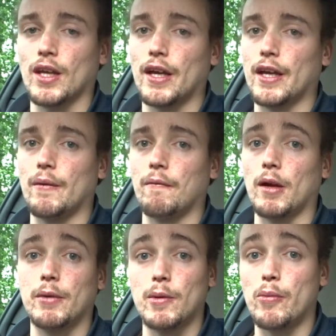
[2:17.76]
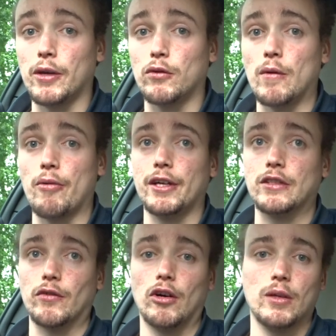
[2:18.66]
I may be paying
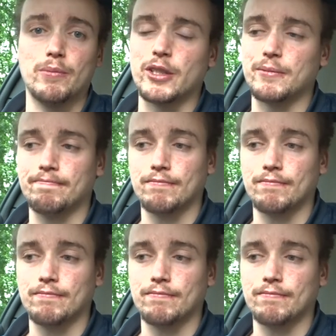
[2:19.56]
overpriced for it, but